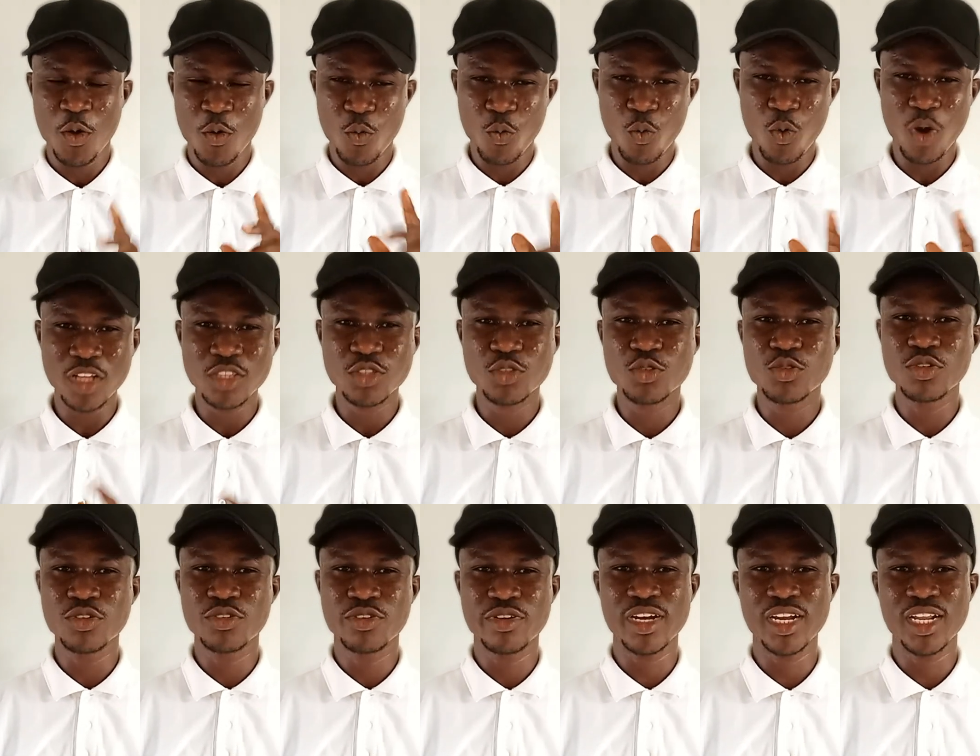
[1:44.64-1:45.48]
what
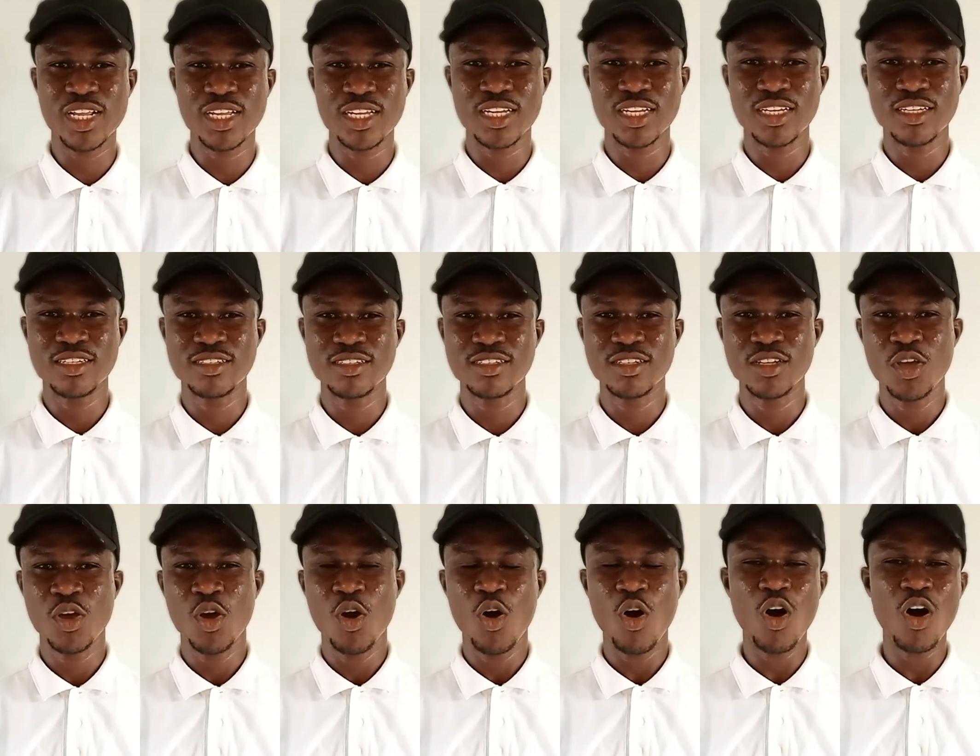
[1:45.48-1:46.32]
to drink,
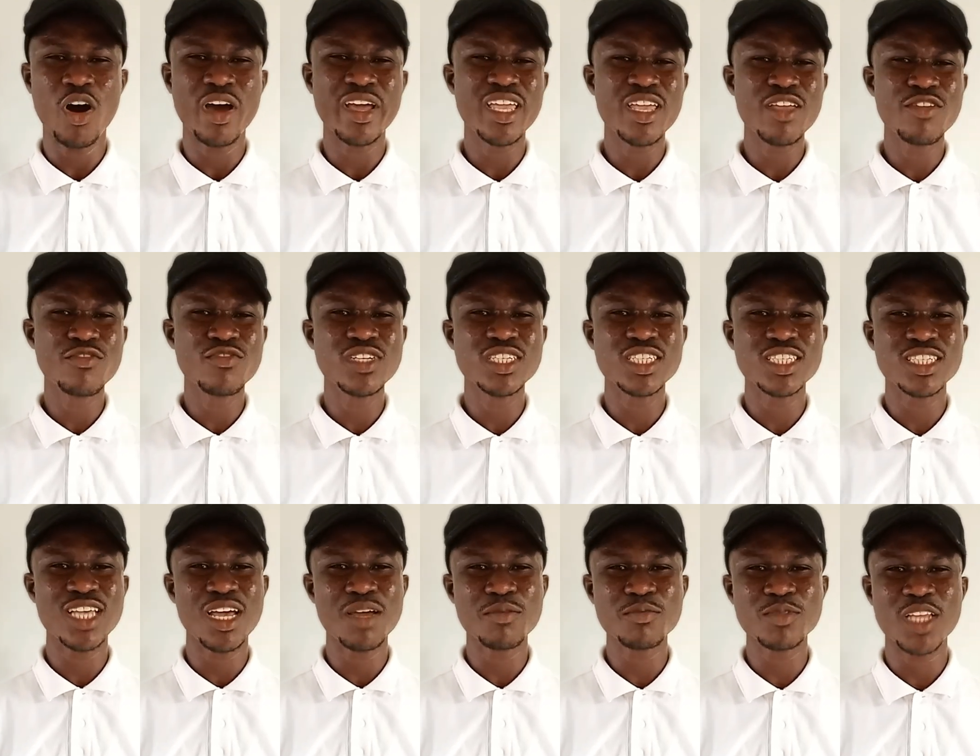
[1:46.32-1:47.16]
or even
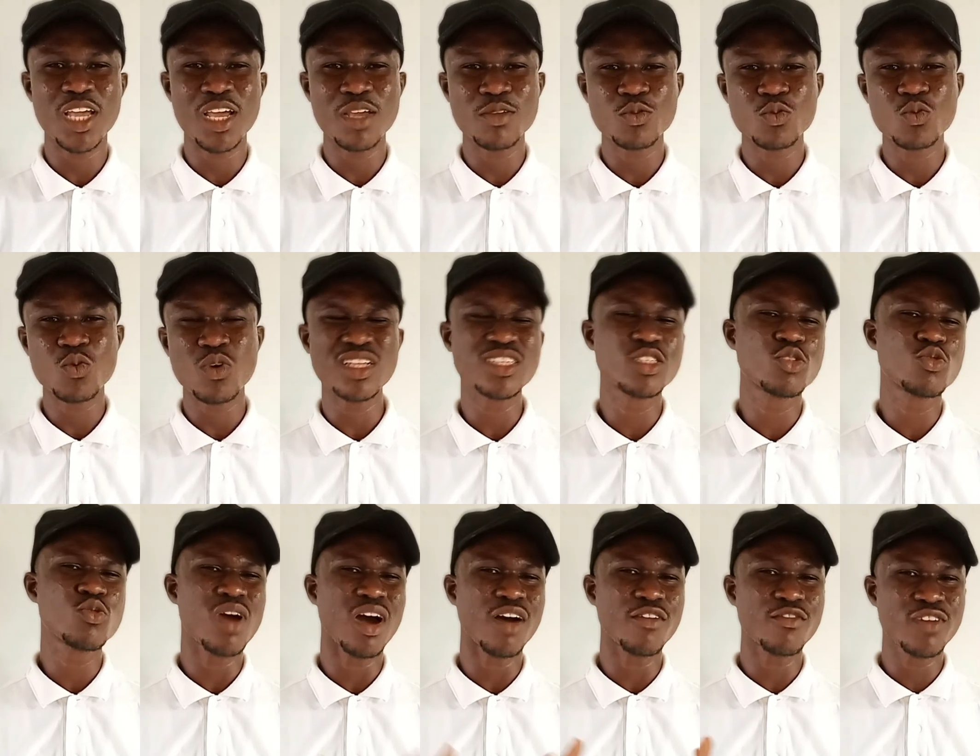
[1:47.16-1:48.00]
sometimes
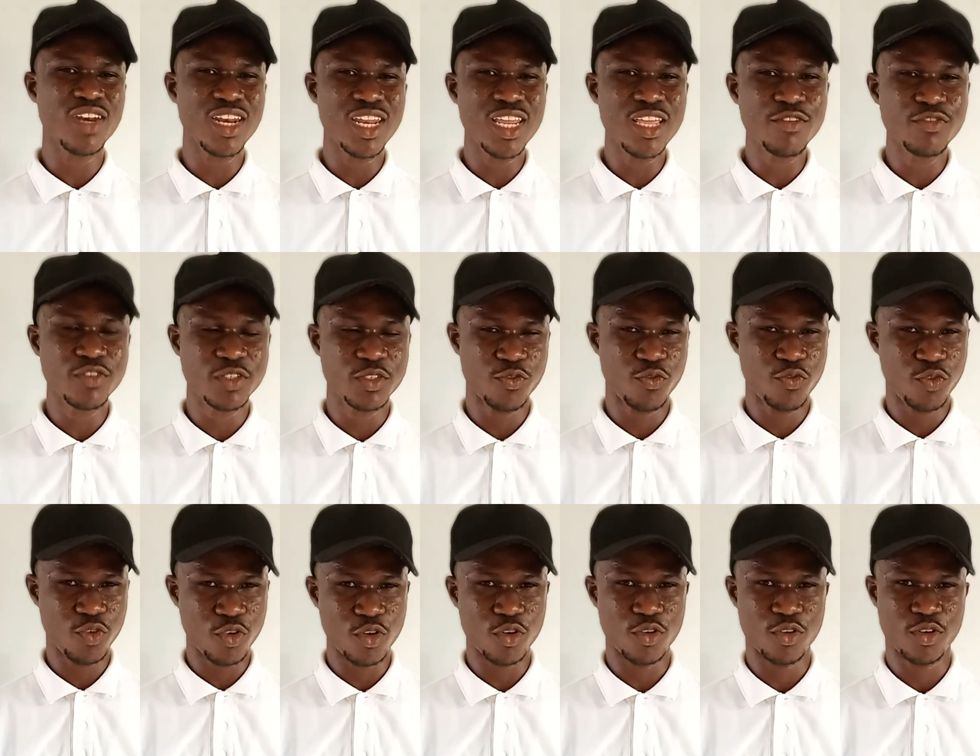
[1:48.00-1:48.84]
what you have lived
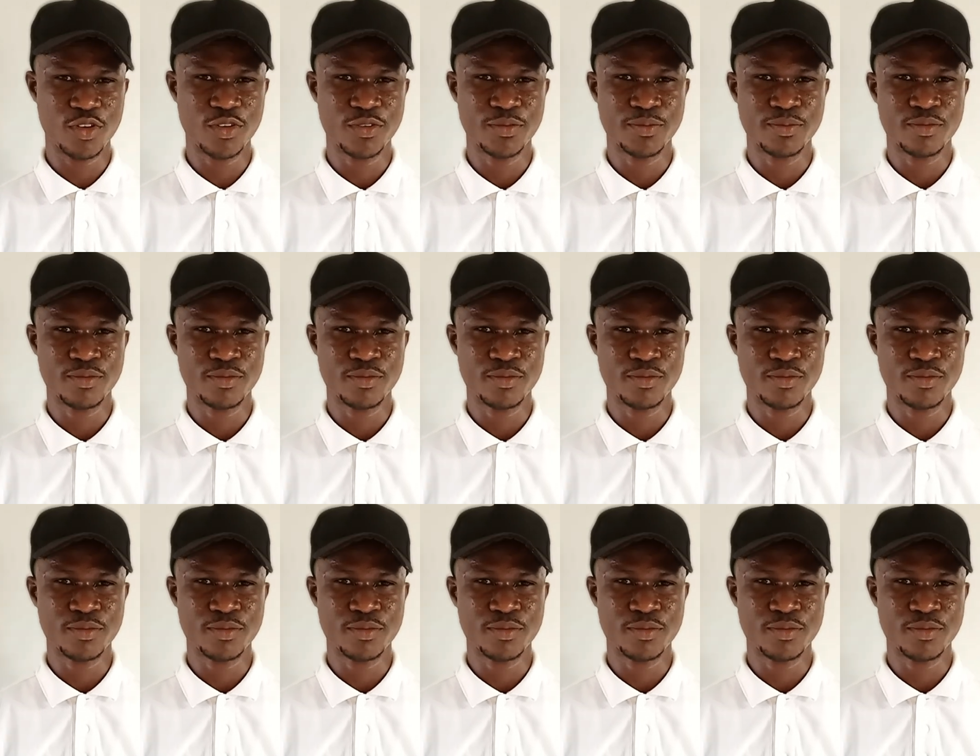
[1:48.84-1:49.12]
for